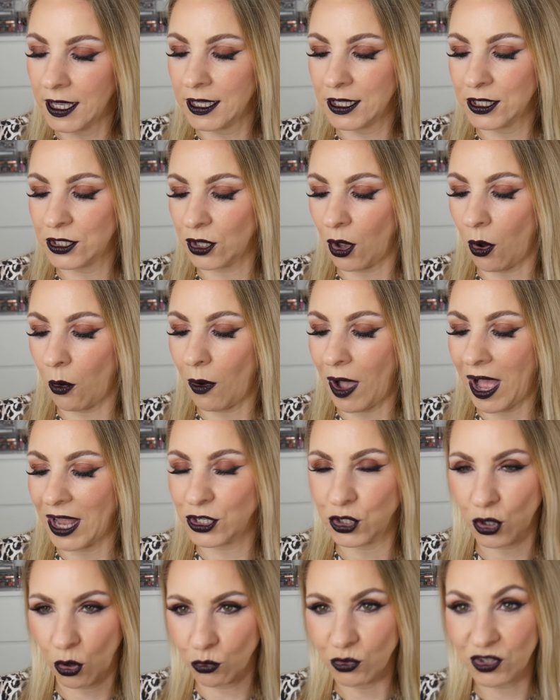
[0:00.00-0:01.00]
So I
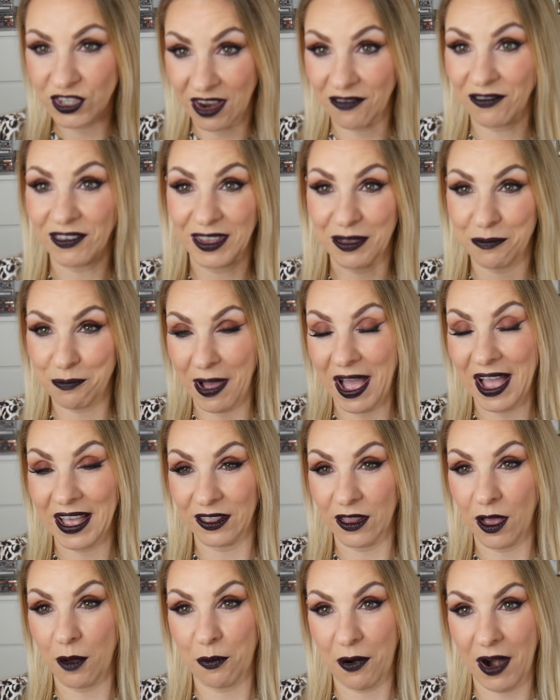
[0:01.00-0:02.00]
don't generally buy a
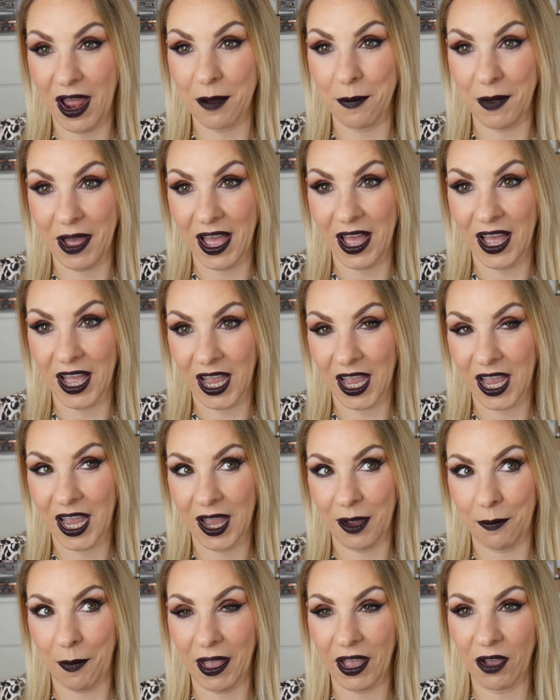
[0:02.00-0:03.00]
lot of Primark
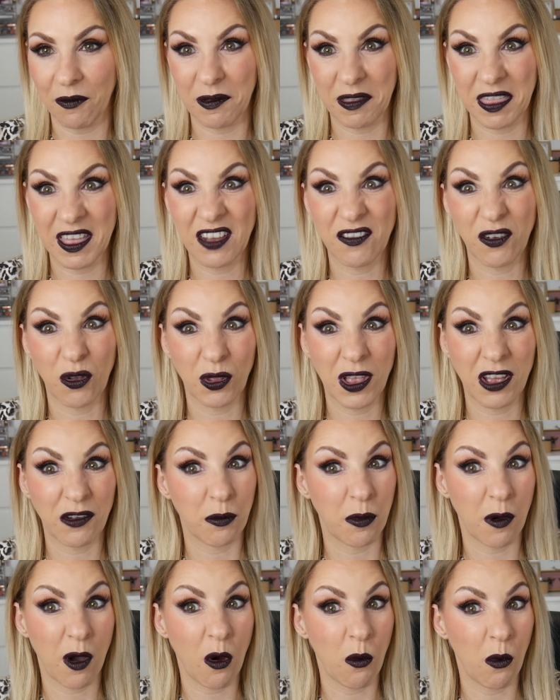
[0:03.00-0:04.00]
makeup. I think I've only ever
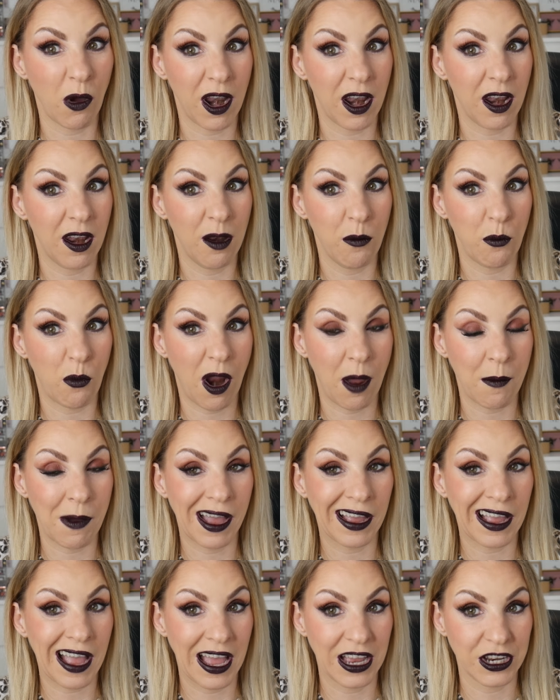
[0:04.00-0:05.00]
bought one
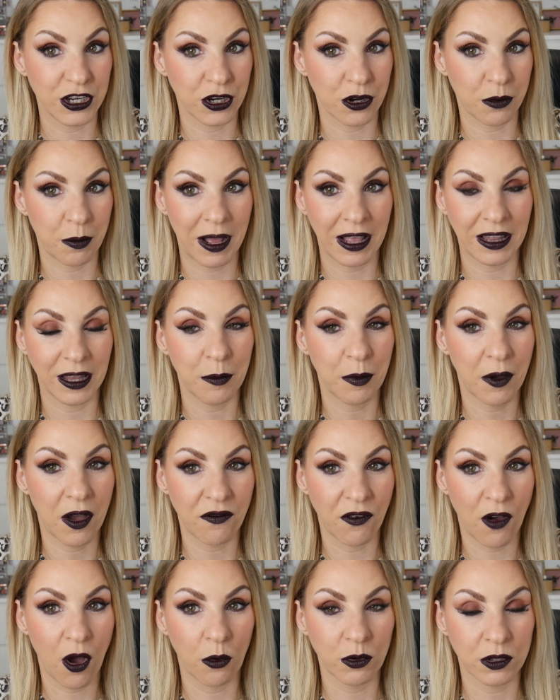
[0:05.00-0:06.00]
Primark eyeshadow palette, but
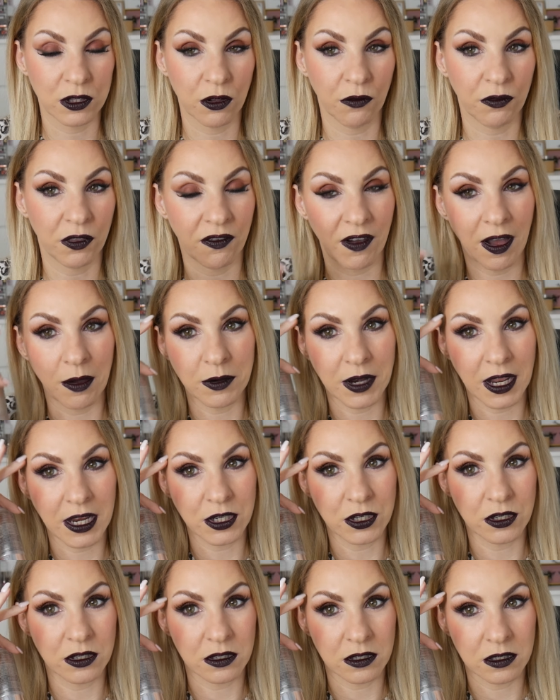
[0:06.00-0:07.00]
I've always loved the
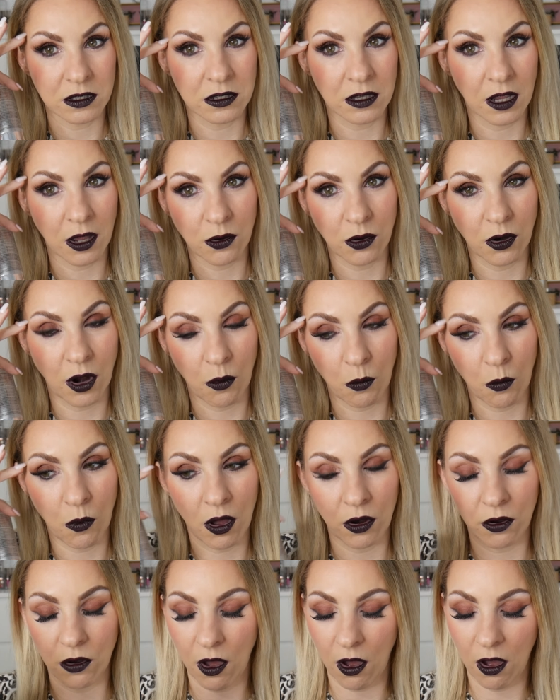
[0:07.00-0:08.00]
foundations and
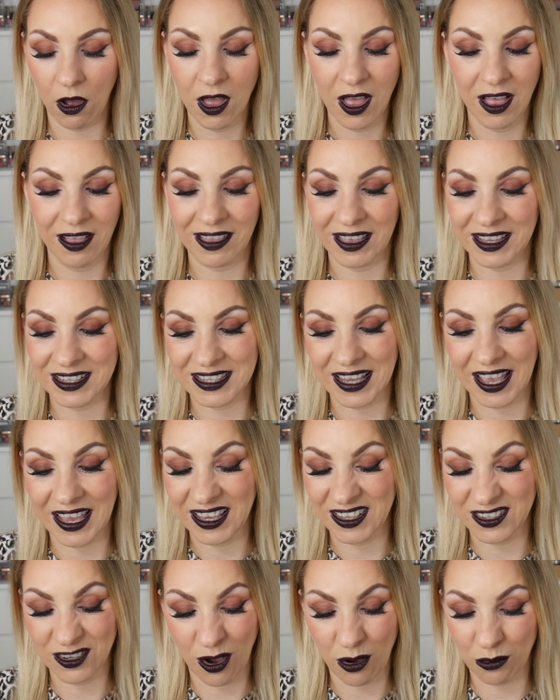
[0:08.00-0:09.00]
whatnot. I say
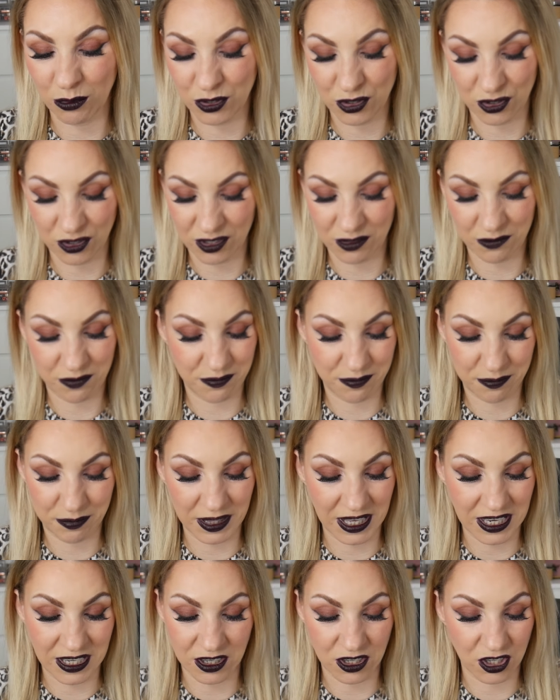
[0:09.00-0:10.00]
it's always just
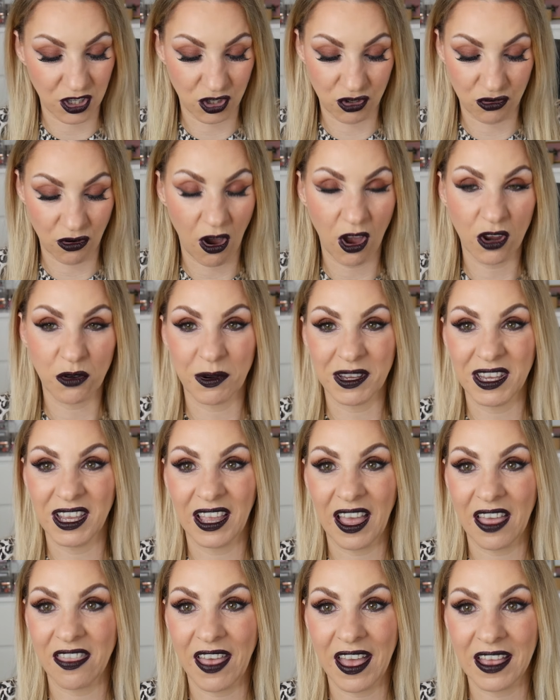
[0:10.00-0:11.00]
bleeding destroyed when you
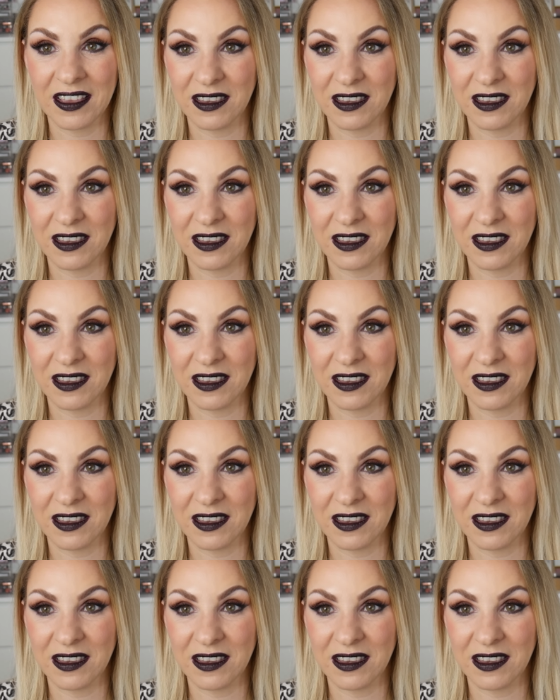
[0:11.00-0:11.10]
get there.